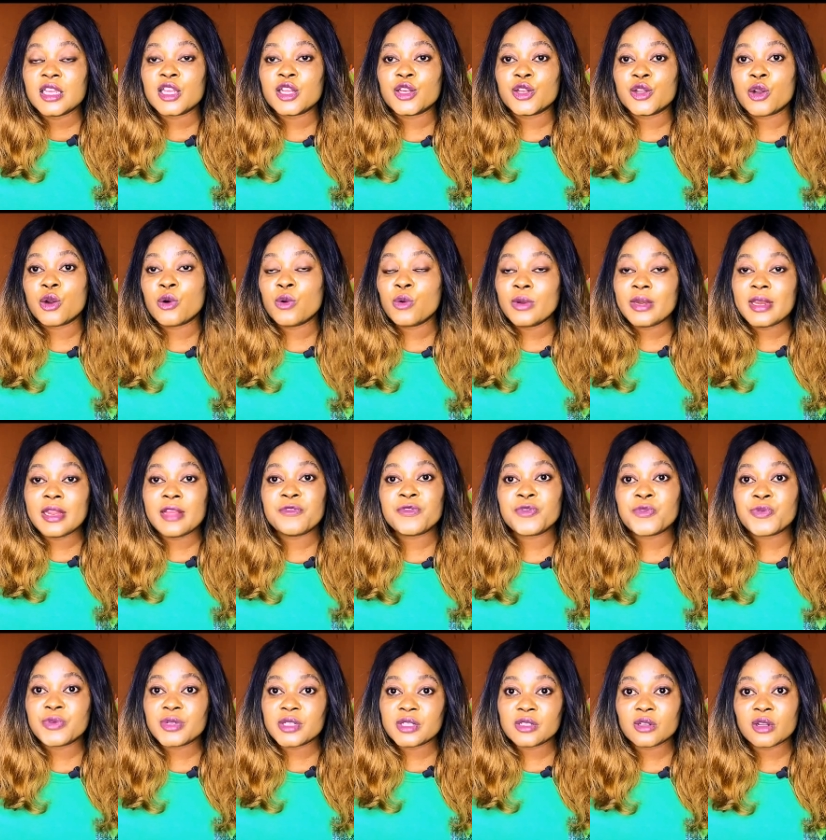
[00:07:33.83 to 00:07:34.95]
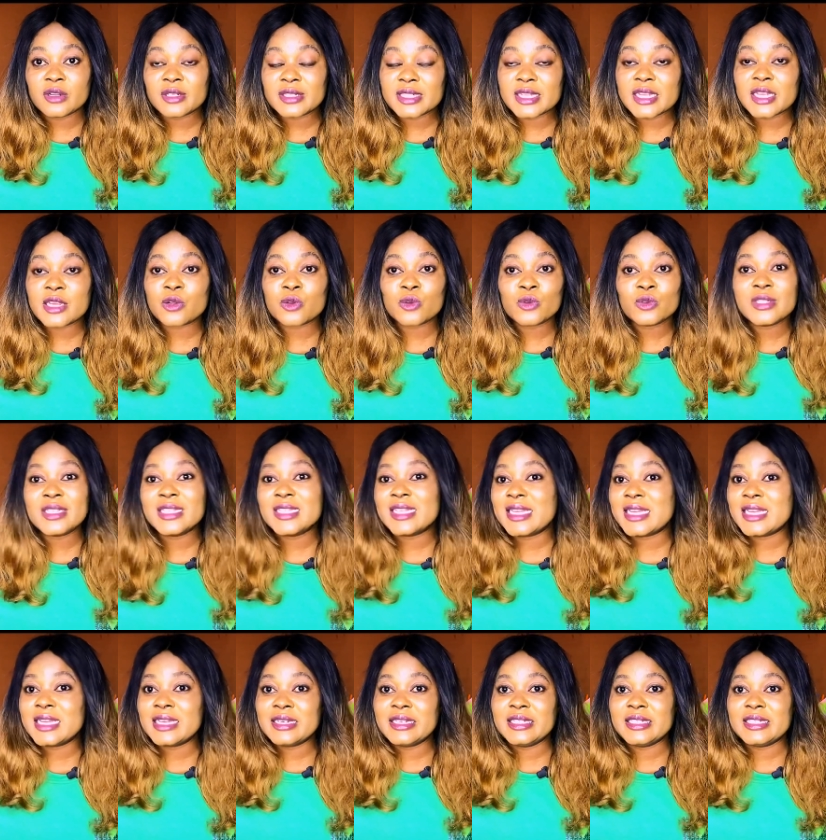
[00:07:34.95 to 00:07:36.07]
in your O-level results, including
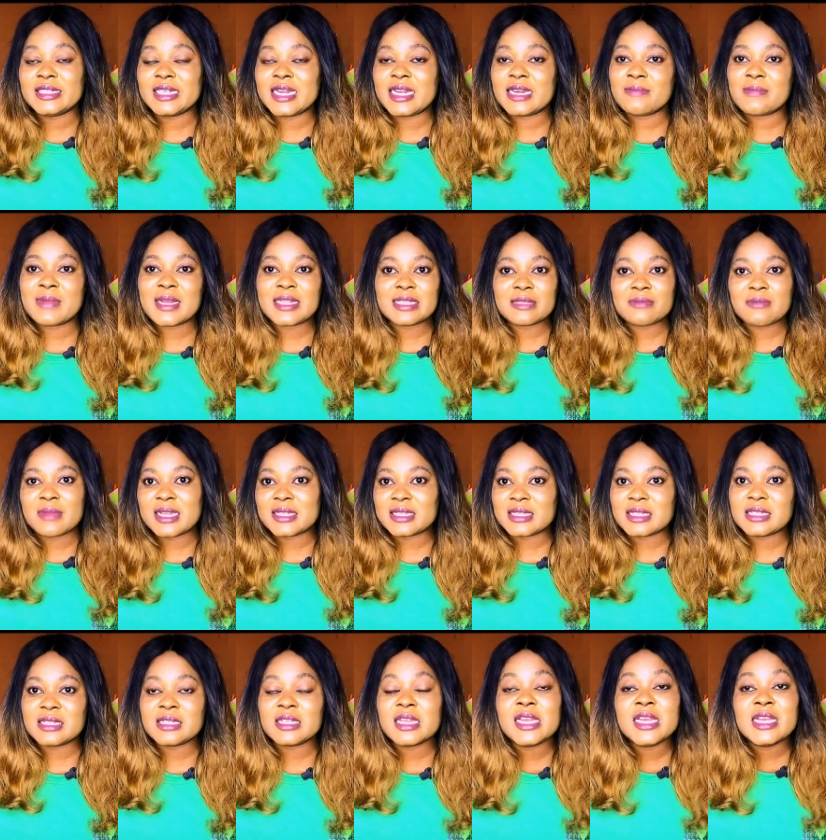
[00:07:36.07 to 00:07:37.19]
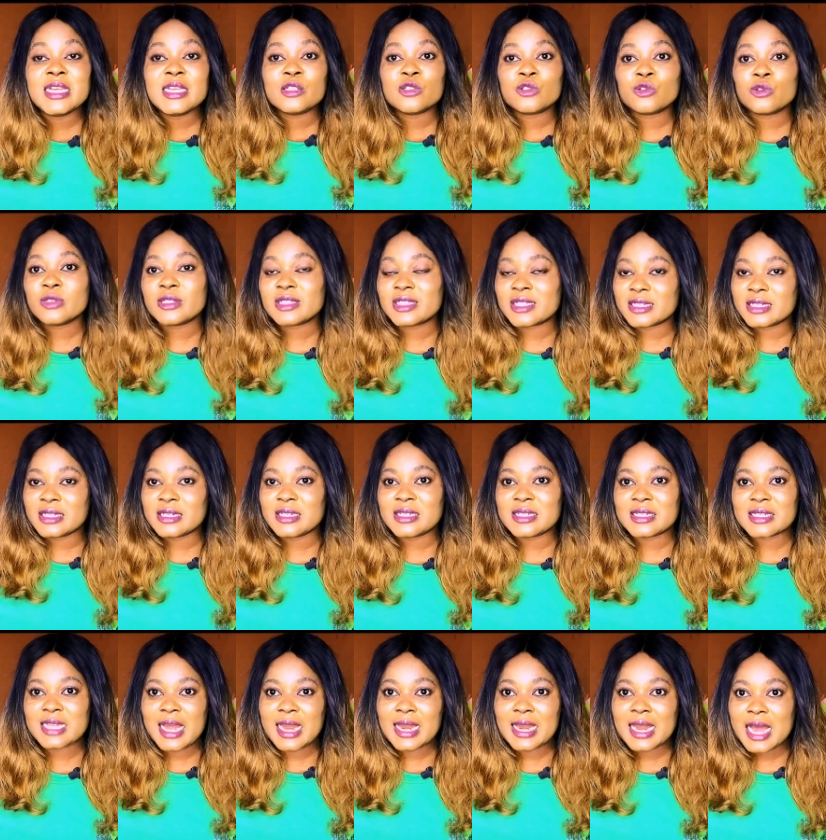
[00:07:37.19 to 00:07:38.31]
English and mathematics. 2 sitting
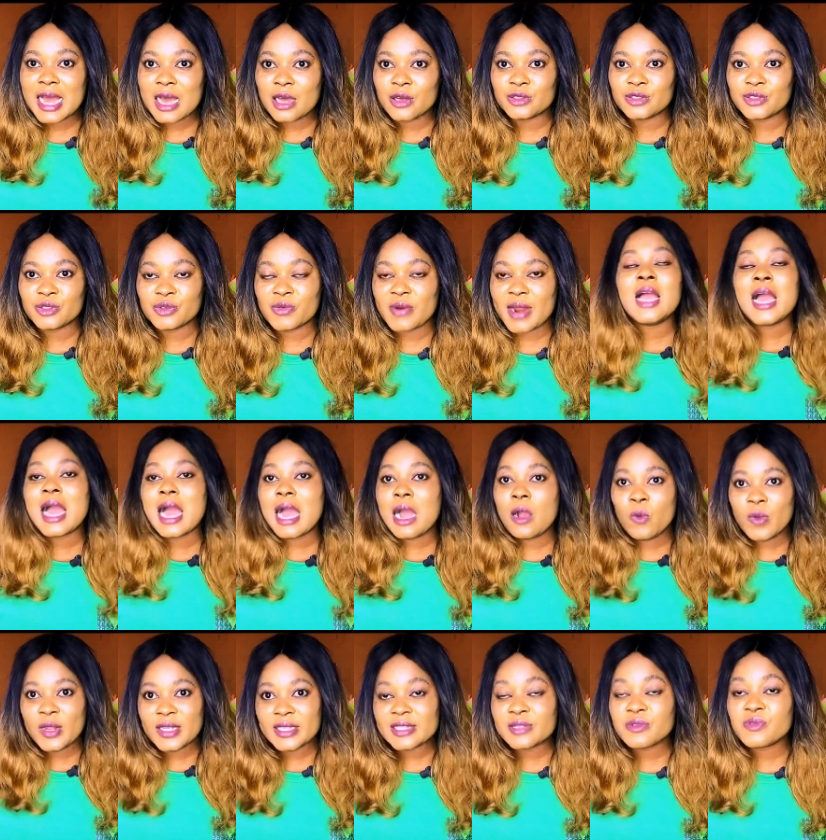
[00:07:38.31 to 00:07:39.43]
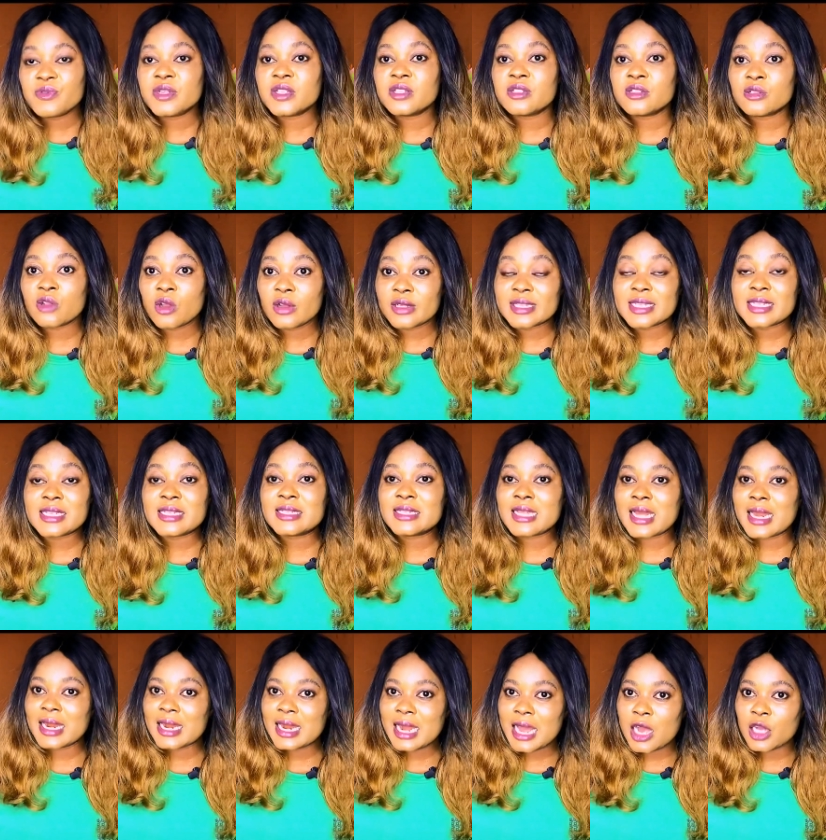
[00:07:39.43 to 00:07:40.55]
is allowed. A waiting result is
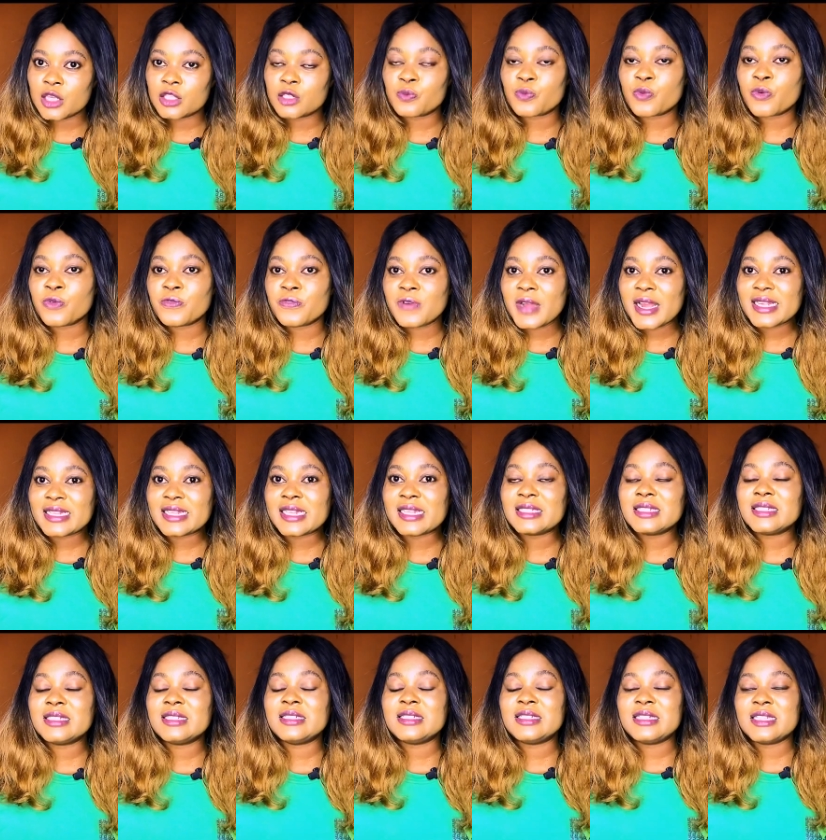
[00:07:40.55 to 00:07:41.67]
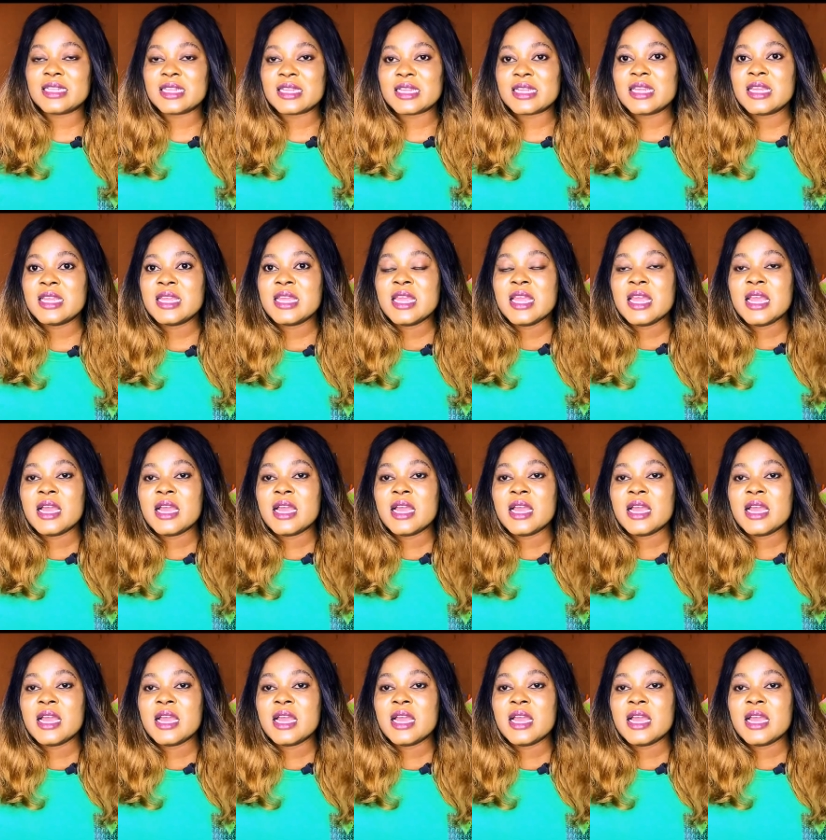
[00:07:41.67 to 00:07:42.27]
allowed, provided the